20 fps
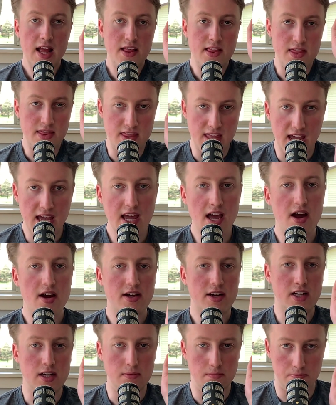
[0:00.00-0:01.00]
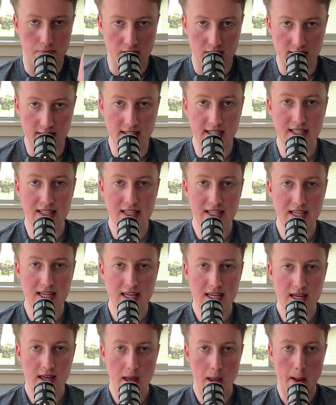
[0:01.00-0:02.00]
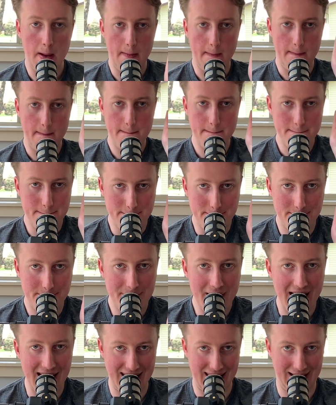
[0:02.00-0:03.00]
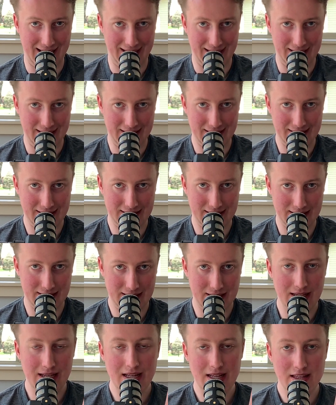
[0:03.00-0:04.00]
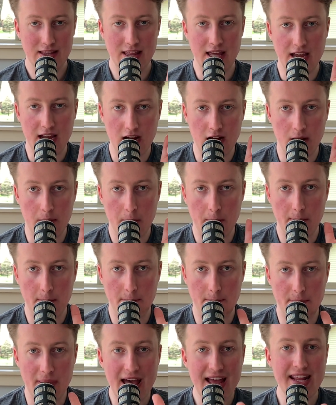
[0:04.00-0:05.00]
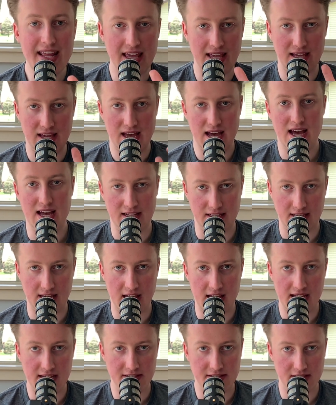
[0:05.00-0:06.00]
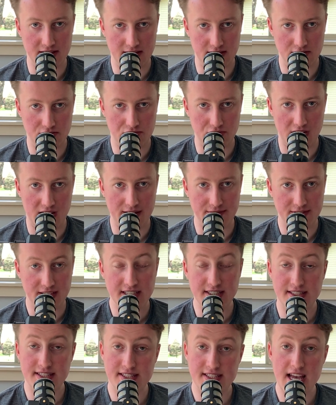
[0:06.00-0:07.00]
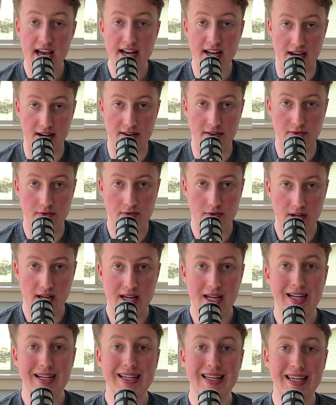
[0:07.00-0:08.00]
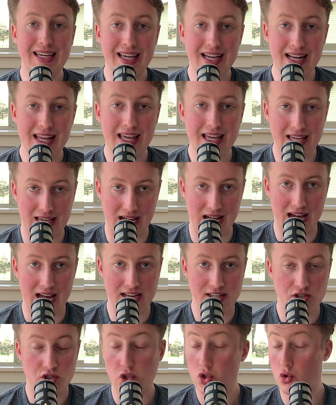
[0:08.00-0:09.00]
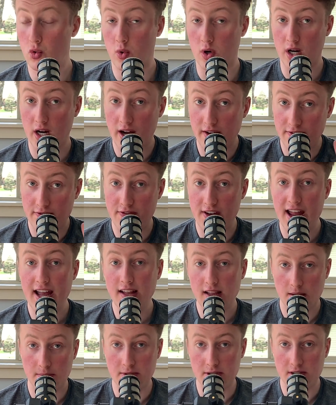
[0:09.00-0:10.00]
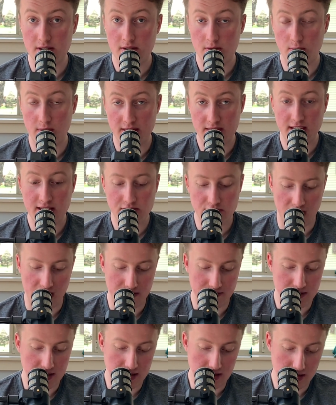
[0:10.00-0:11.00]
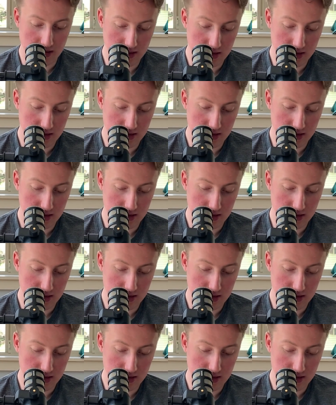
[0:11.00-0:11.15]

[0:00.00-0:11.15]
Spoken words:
They are completely betting. They are betting on guys in this draft instead of getting guys who were available when they drafted,